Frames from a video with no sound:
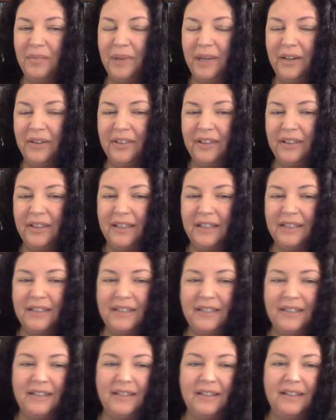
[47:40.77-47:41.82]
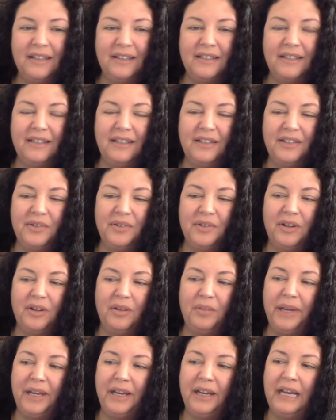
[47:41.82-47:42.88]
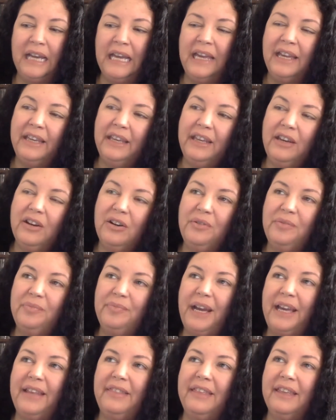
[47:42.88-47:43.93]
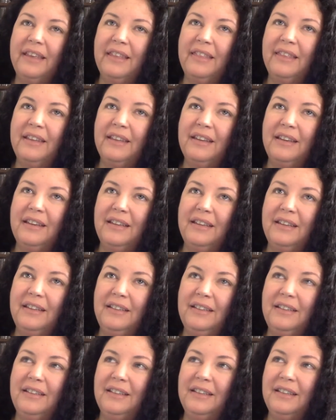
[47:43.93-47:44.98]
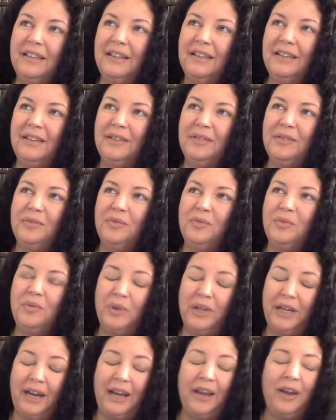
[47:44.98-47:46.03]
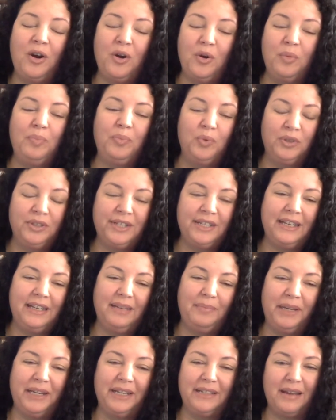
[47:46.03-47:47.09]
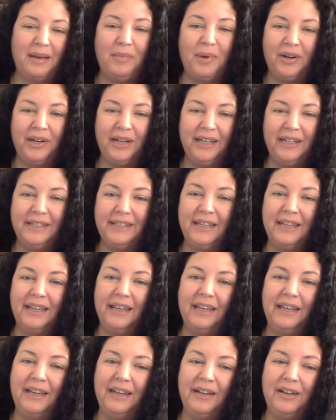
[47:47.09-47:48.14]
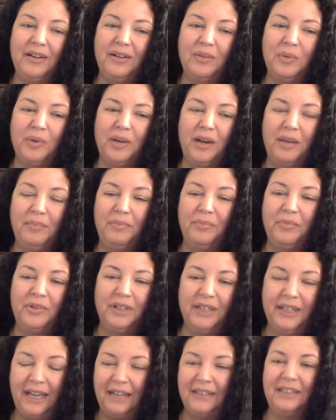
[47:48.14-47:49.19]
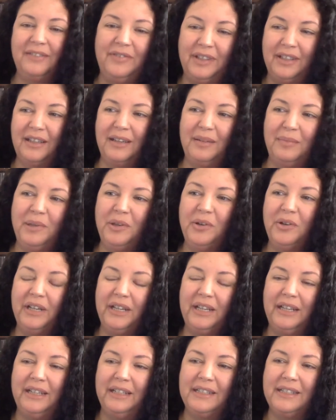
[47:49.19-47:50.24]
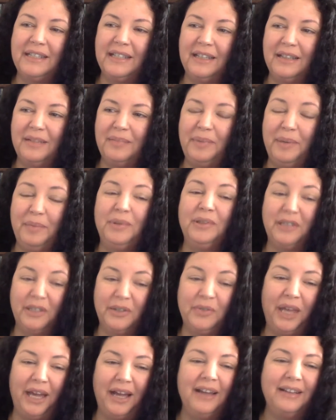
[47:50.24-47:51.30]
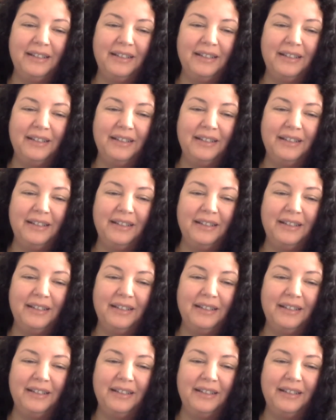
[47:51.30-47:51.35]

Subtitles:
I don't think that's the issue at all. But, I think that what I hope we'll see, because I'm already seeing it here where I'm really active in the community, is that people do that.